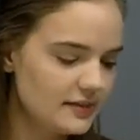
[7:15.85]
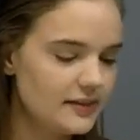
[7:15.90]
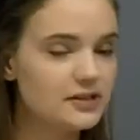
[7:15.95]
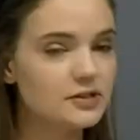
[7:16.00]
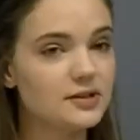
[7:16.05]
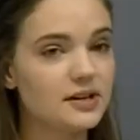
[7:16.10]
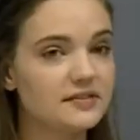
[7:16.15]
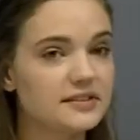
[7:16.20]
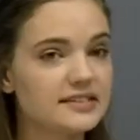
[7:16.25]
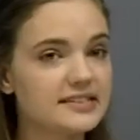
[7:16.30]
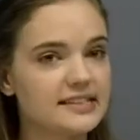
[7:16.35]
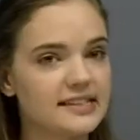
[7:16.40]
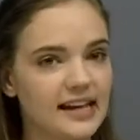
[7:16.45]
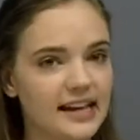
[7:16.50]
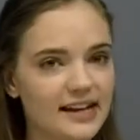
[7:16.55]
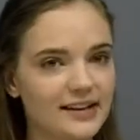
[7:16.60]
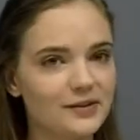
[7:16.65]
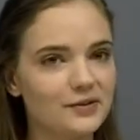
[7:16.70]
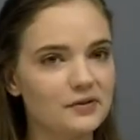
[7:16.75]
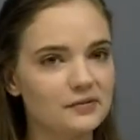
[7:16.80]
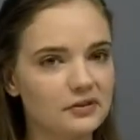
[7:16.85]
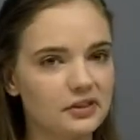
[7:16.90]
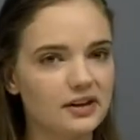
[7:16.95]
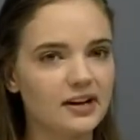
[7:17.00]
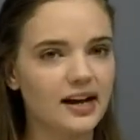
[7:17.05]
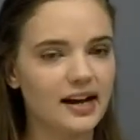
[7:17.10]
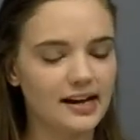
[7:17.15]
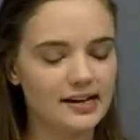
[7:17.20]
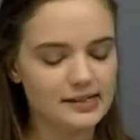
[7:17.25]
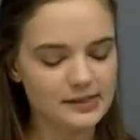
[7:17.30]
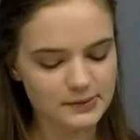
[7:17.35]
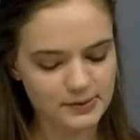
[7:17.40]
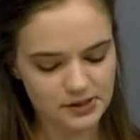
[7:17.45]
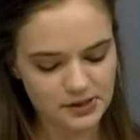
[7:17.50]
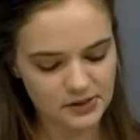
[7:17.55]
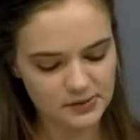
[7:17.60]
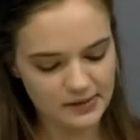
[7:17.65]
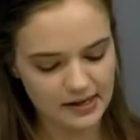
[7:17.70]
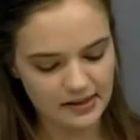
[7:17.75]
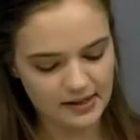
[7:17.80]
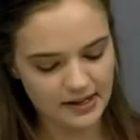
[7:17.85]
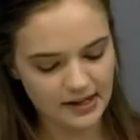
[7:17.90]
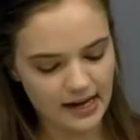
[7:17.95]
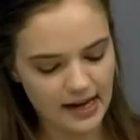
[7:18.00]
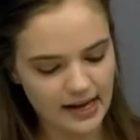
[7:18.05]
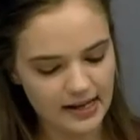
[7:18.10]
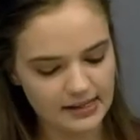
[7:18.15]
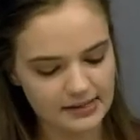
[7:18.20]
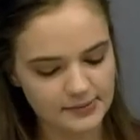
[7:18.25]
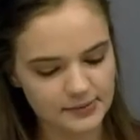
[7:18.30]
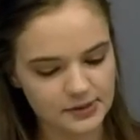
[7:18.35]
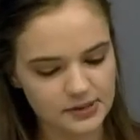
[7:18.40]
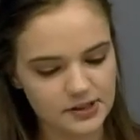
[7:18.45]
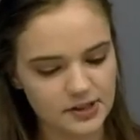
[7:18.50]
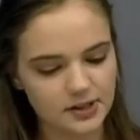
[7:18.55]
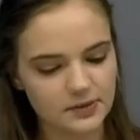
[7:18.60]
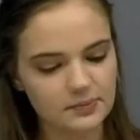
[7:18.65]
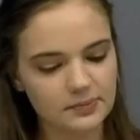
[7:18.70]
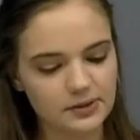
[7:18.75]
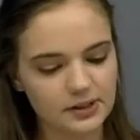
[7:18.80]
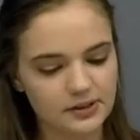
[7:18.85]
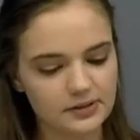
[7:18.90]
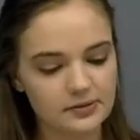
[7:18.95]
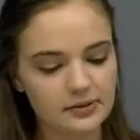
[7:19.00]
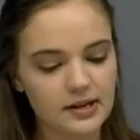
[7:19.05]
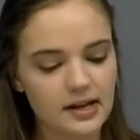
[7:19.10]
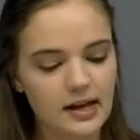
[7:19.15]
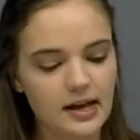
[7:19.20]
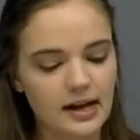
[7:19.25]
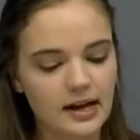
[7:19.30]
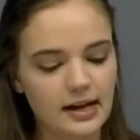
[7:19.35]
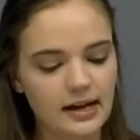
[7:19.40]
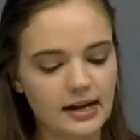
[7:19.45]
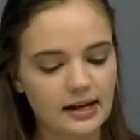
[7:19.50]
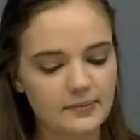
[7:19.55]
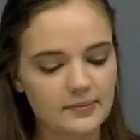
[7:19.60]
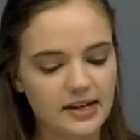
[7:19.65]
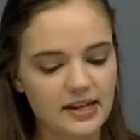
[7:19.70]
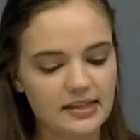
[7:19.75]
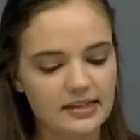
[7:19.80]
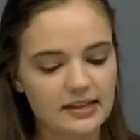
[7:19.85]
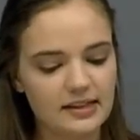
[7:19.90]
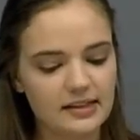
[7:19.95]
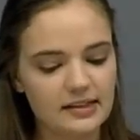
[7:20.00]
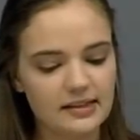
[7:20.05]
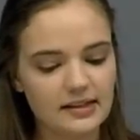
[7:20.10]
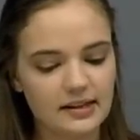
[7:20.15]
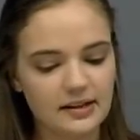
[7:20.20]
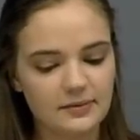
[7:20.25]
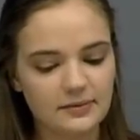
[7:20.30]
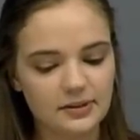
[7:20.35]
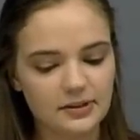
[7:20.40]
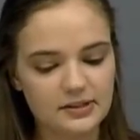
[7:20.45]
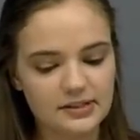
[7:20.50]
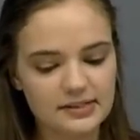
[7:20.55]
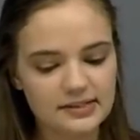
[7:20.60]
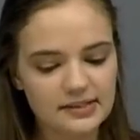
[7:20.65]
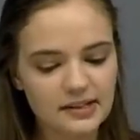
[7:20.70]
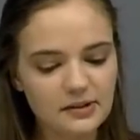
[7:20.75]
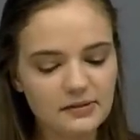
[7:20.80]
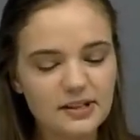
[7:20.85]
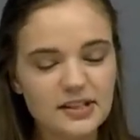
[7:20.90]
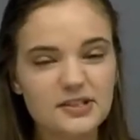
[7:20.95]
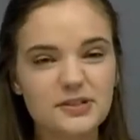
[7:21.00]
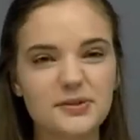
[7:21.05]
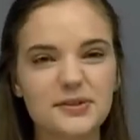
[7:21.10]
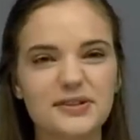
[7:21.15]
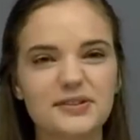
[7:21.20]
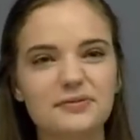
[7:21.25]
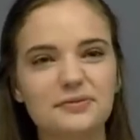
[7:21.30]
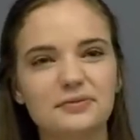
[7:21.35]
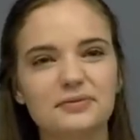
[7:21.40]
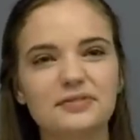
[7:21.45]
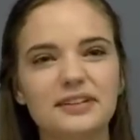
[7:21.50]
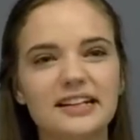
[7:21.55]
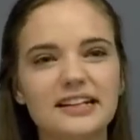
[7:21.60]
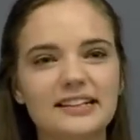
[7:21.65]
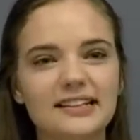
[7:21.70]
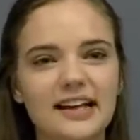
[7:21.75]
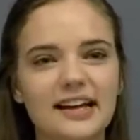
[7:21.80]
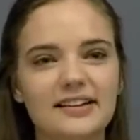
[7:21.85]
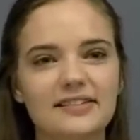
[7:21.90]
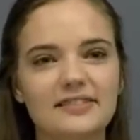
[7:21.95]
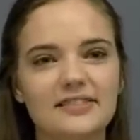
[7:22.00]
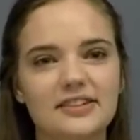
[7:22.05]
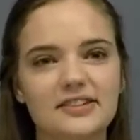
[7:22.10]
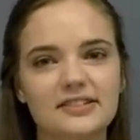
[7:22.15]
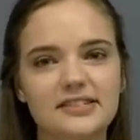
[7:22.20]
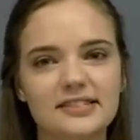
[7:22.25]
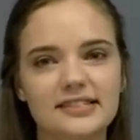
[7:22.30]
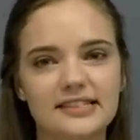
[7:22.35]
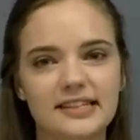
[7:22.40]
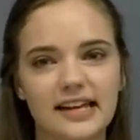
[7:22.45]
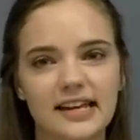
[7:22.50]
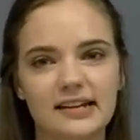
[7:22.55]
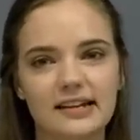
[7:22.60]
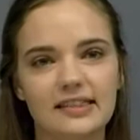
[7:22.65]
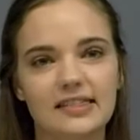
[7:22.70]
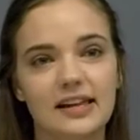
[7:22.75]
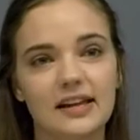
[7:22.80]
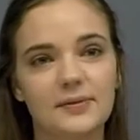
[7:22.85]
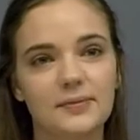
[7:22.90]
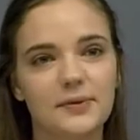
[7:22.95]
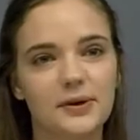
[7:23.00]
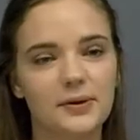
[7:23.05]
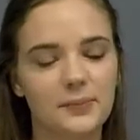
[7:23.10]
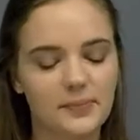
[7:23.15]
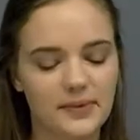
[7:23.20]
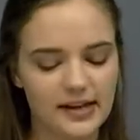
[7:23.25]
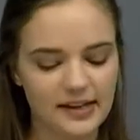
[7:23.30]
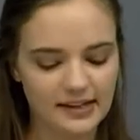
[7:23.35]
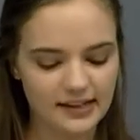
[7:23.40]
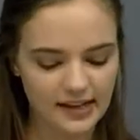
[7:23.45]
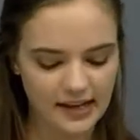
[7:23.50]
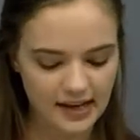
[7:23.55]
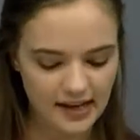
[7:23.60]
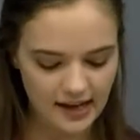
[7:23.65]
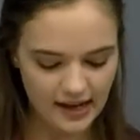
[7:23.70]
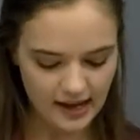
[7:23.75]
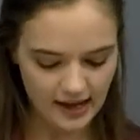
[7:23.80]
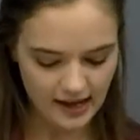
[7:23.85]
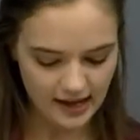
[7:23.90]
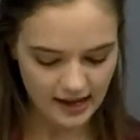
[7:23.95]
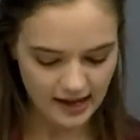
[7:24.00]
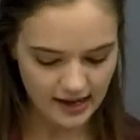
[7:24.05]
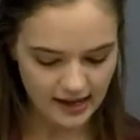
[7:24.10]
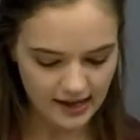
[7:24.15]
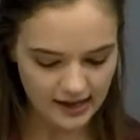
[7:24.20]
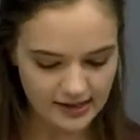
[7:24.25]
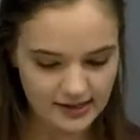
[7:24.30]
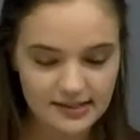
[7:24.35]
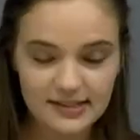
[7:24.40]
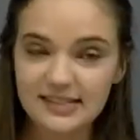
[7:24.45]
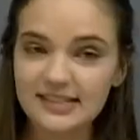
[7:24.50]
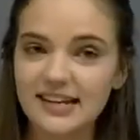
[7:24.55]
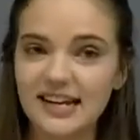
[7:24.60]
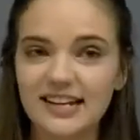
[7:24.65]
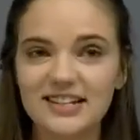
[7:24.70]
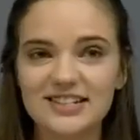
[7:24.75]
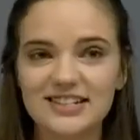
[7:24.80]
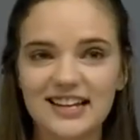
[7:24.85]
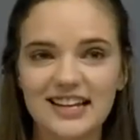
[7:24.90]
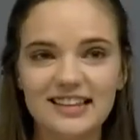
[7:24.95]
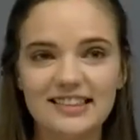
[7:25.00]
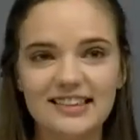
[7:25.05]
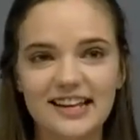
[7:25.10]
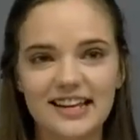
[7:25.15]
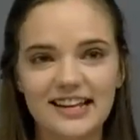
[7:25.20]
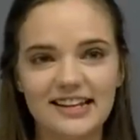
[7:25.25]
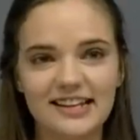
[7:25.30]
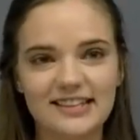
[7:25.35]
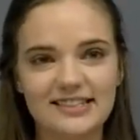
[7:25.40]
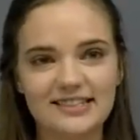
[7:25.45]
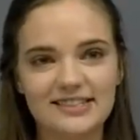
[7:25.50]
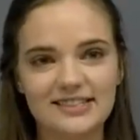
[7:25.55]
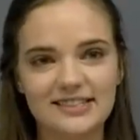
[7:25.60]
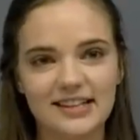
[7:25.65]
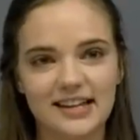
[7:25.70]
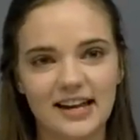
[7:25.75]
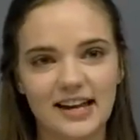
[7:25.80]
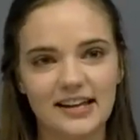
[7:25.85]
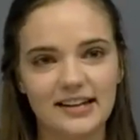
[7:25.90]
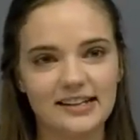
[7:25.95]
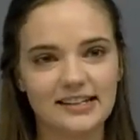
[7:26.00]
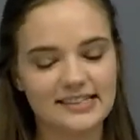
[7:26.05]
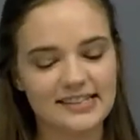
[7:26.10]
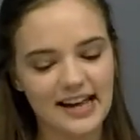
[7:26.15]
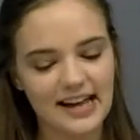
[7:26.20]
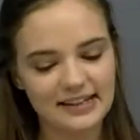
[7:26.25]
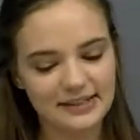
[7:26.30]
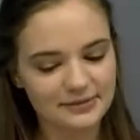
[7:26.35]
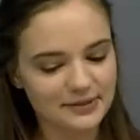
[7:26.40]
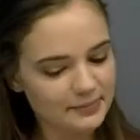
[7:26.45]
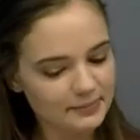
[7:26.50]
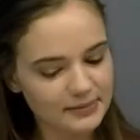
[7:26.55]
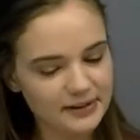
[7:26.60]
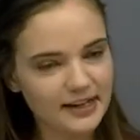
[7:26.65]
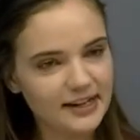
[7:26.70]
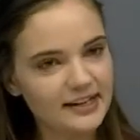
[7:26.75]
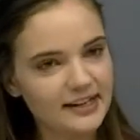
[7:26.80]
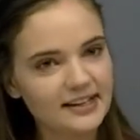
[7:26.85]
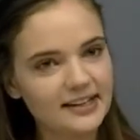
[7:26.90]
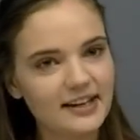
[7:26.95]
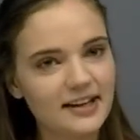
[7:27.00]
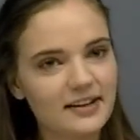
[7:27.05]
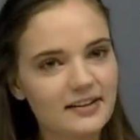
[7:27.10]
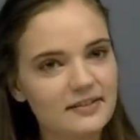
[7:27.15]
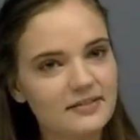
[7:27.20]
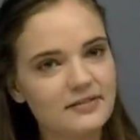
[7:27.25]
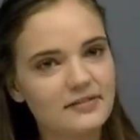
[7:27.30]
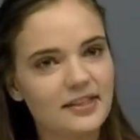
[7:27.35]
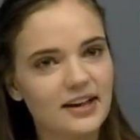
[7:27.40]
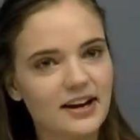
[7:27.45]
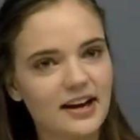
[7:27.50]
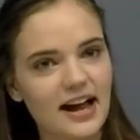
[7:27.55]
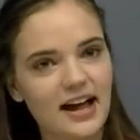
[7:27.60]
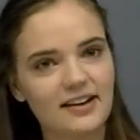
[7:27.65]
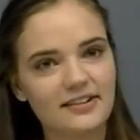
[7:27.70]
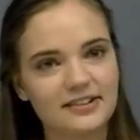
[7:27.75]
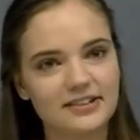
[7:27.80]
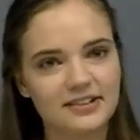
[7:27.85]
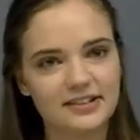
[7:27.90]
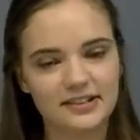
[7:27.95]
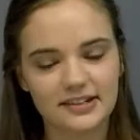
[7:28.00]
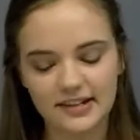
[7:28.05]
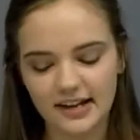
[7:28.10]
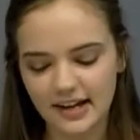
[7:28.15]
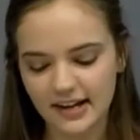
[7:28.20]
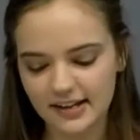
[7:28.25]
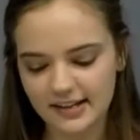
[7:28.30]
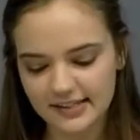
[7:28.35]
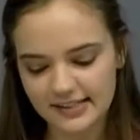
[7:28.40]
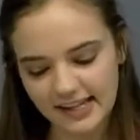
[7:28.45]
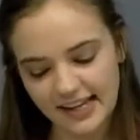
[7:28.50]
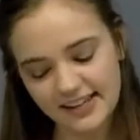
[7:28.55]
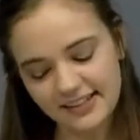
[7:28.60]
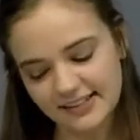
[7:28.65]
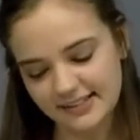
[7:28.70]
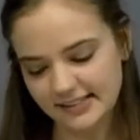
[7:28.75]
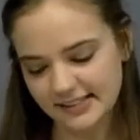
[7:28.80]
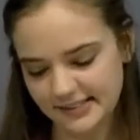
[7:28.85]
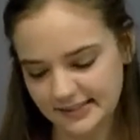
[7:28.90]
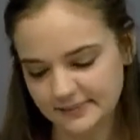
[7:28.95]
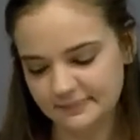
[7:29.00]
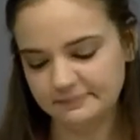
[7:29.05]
They do have a scale over their eyes, which is why their eyes will turn blue, and then they will slowly sort of wriggle out of their skin, and they will make a snake shed that is an exact replica of their outer scales.